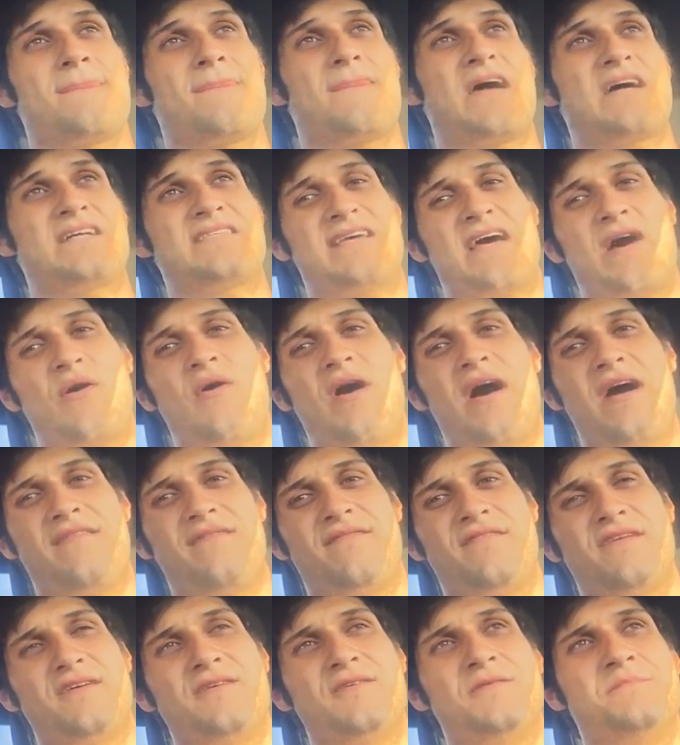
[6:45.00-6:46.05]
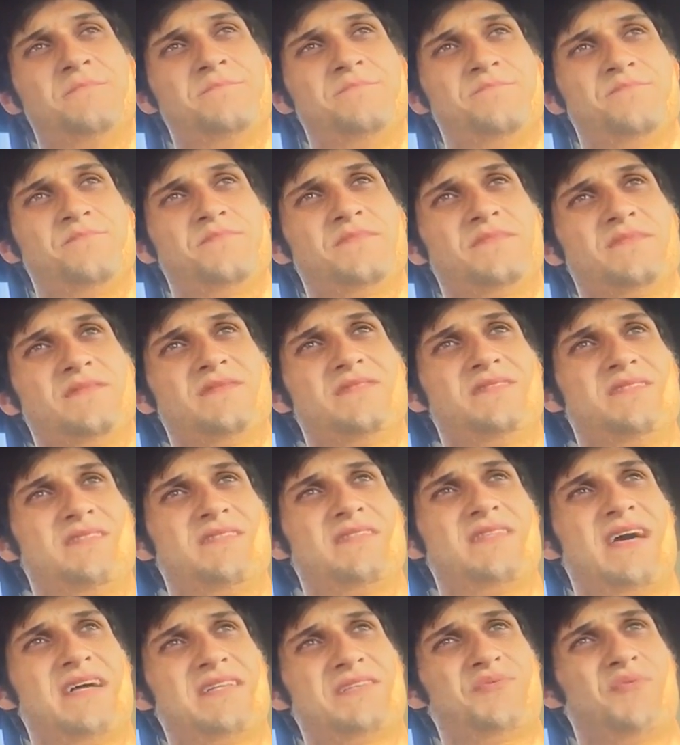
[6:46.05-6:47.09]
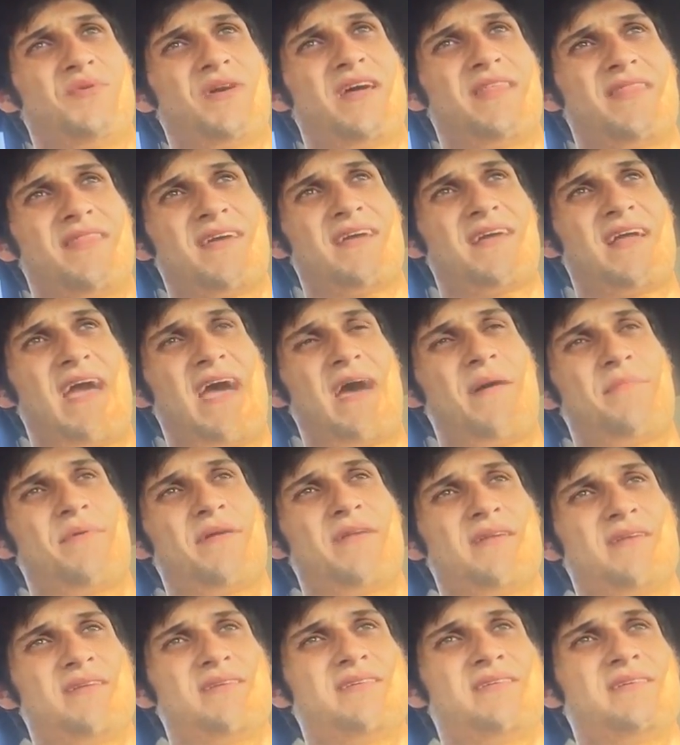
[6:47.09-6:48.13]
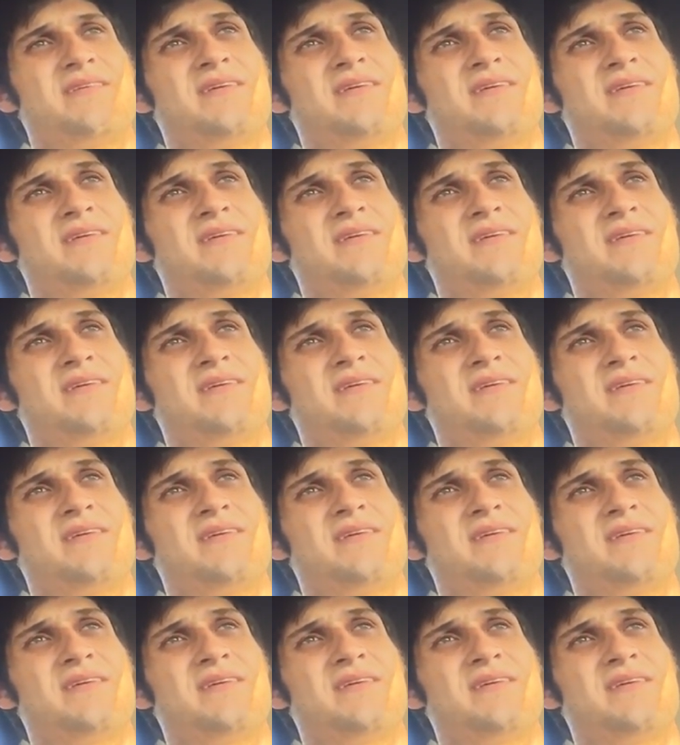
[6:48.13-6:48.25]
that's how I feel. That's what I think happened.